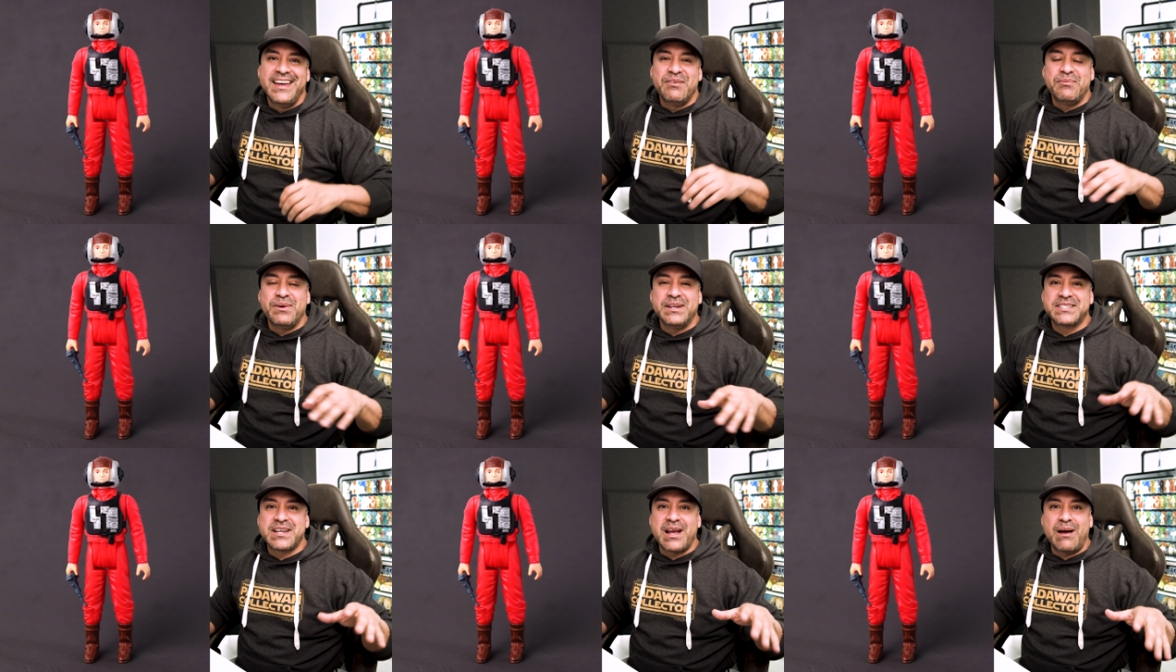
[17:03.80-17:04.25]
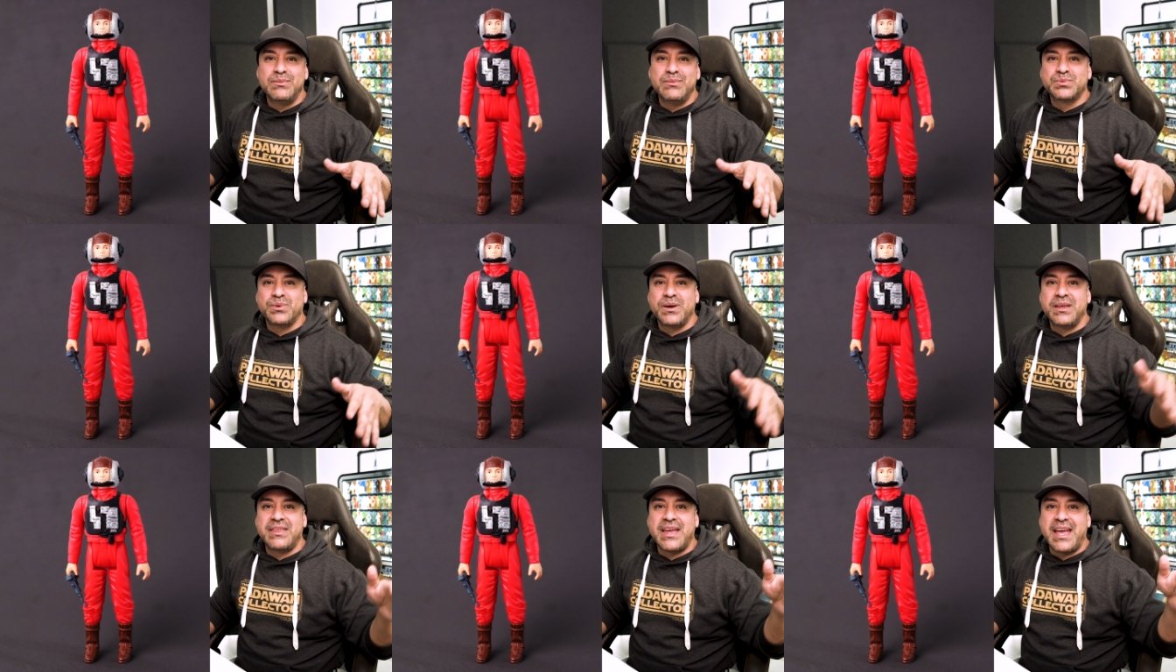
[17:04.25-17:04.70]
which comes
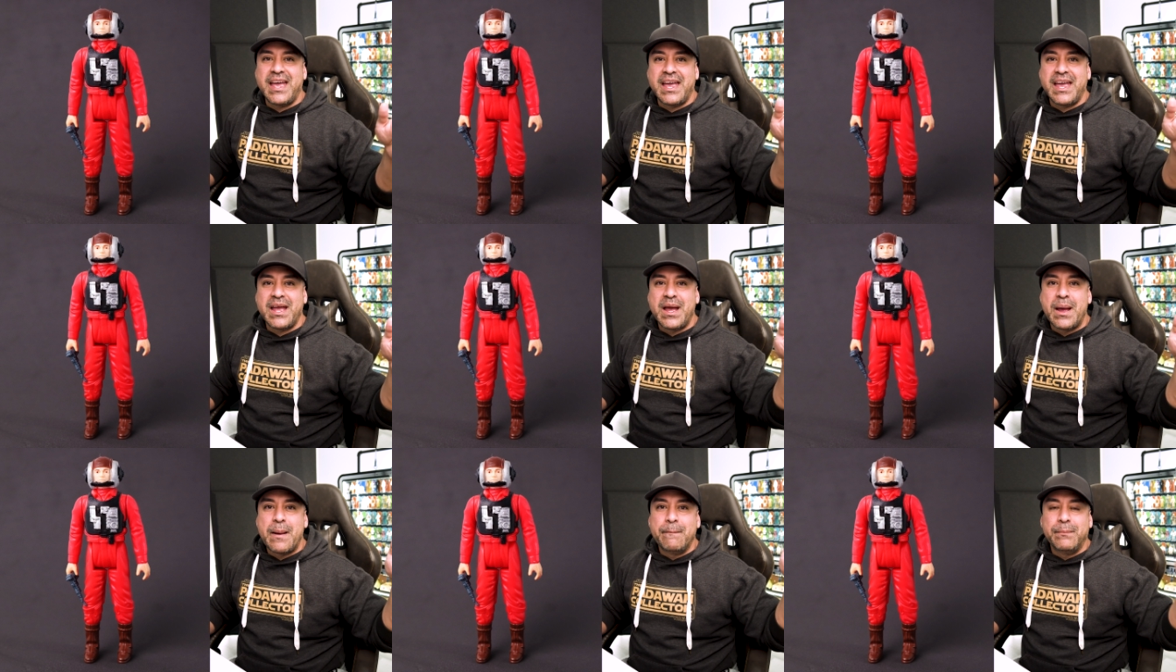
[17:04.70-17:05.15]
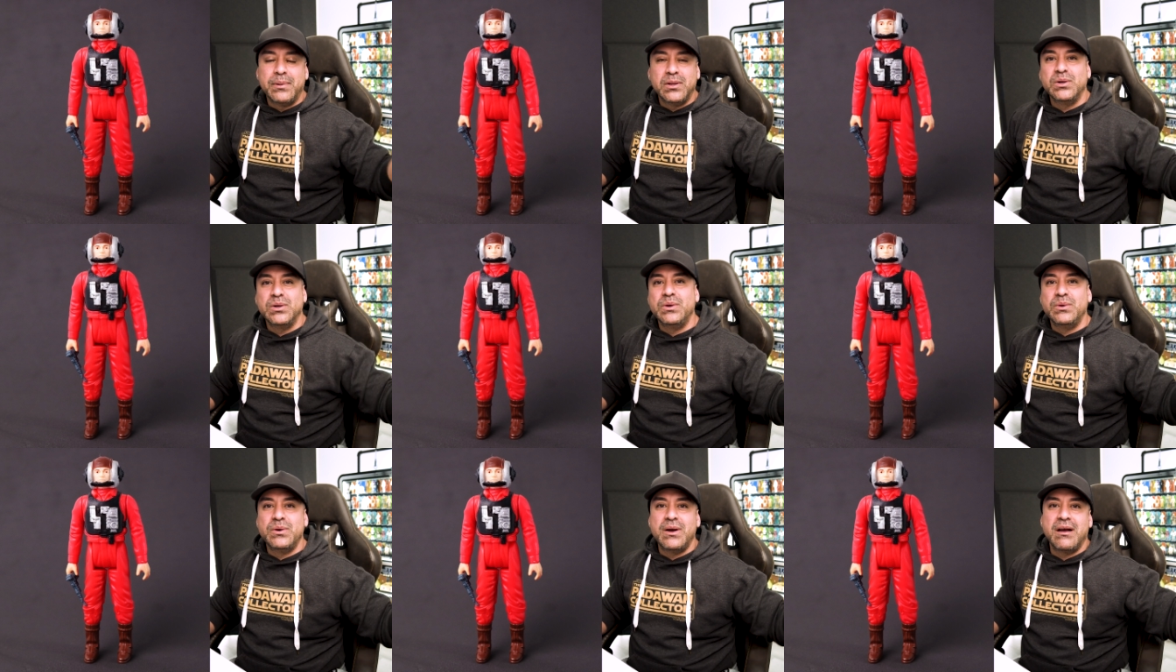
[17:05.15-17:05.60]
with a
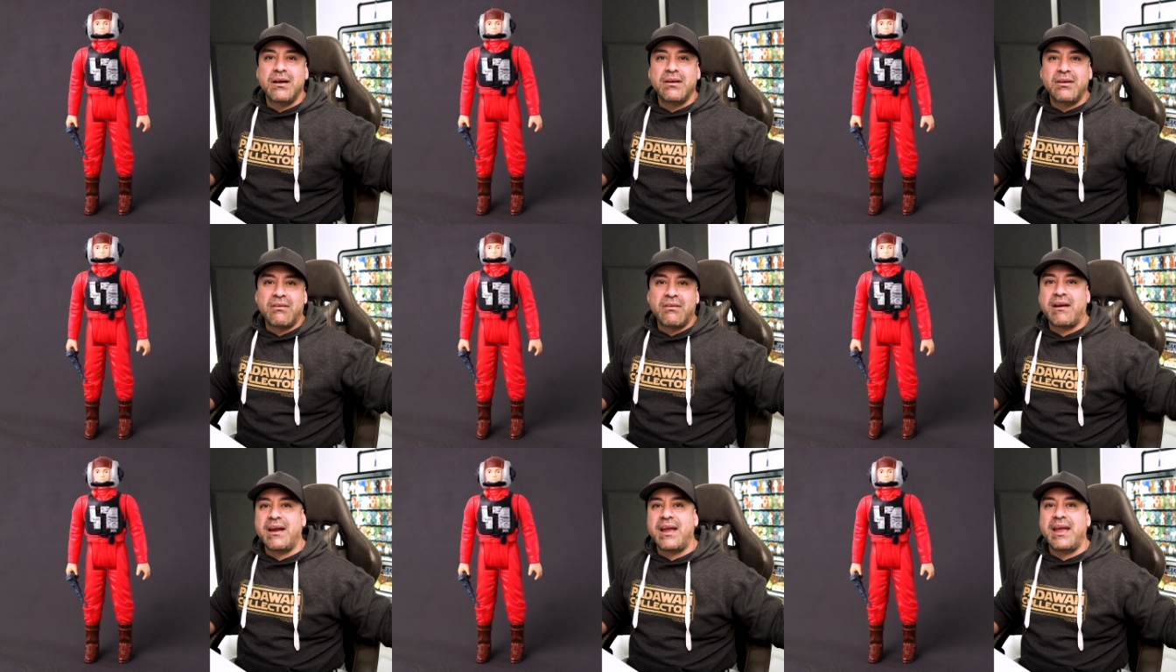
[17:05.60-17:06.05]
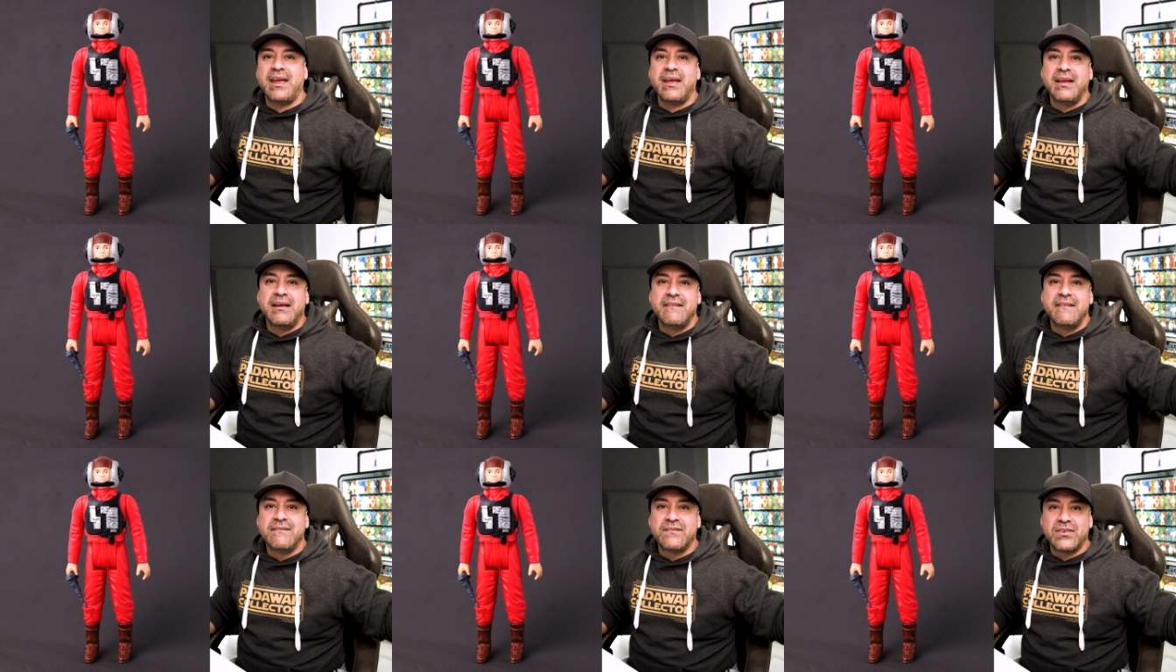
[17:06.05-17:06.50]

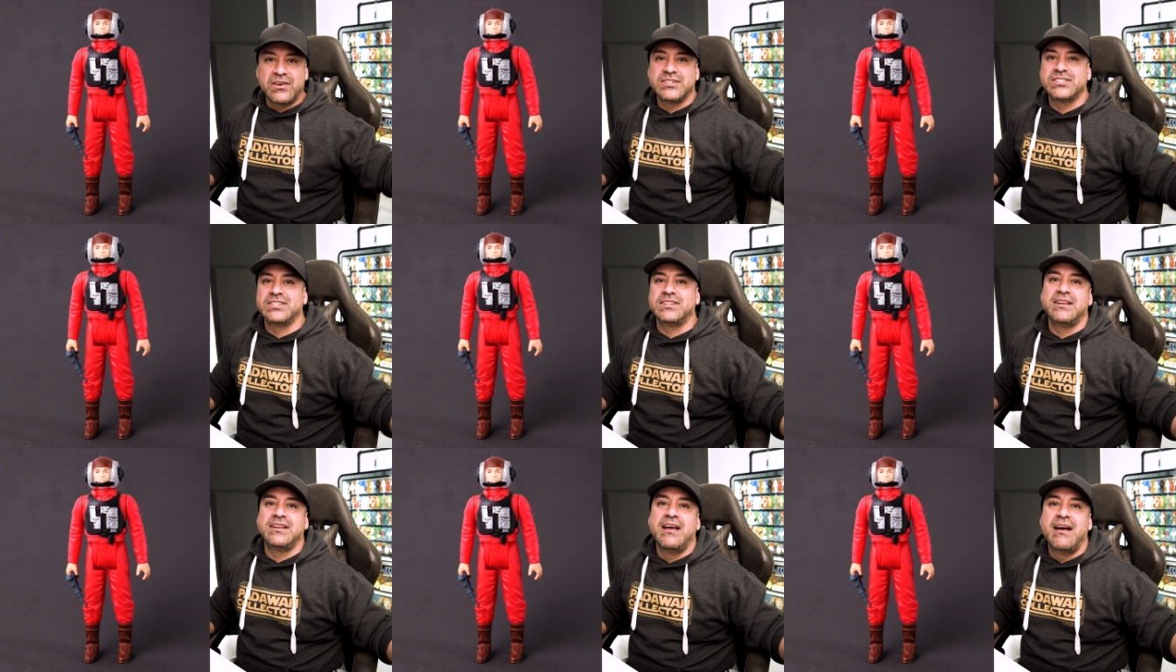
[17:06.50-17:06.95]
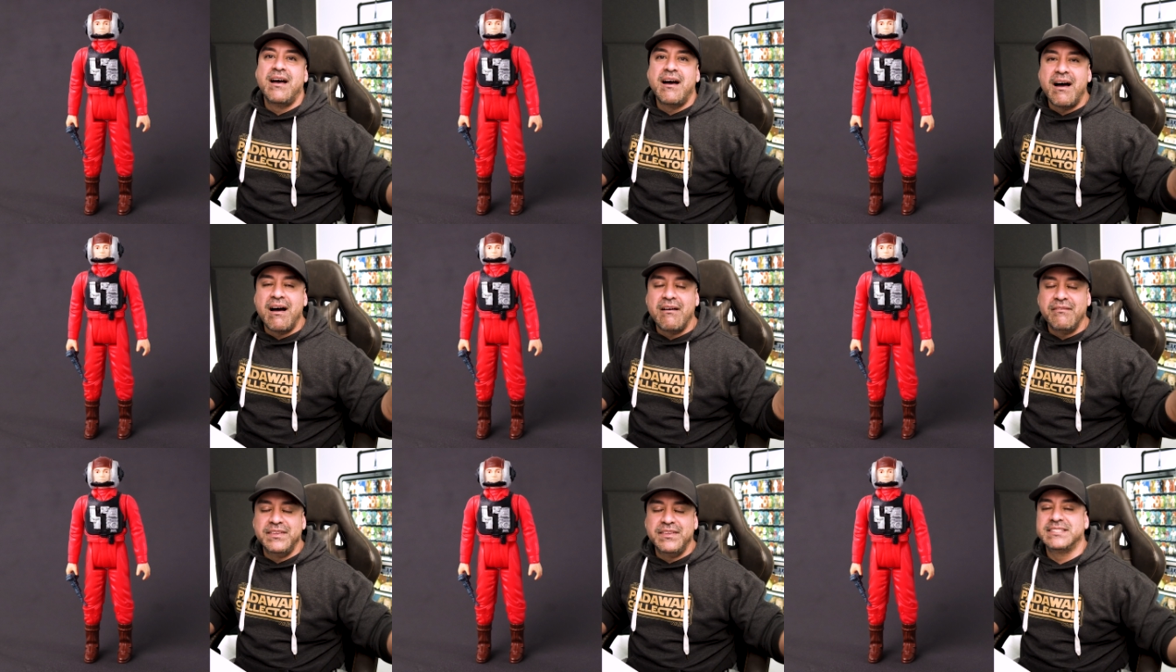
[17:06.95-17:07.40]
blue-gray version
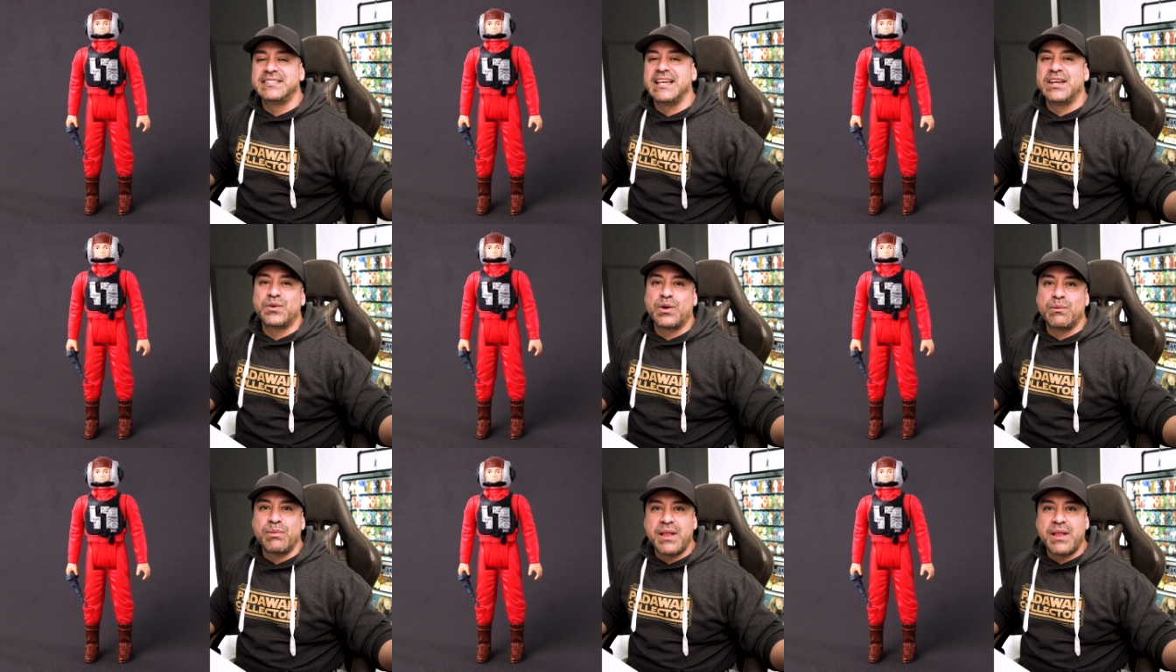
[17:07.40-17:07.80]
of this Endor